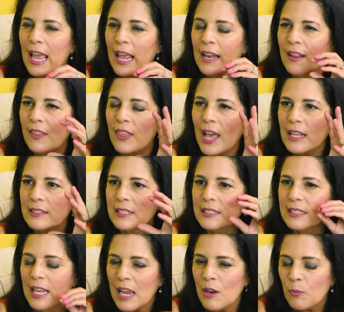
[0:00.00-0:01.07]
And that
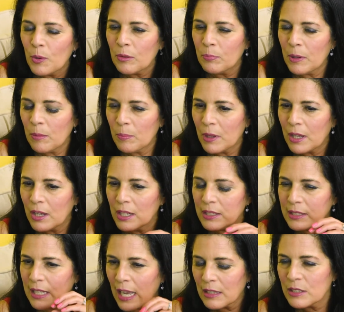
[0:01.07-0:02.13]
stayed with me
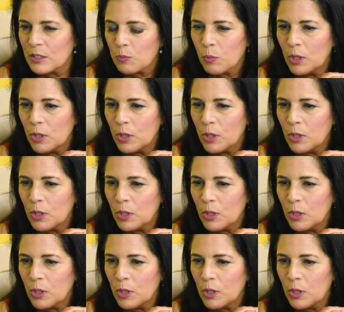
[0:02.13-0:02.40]
because that's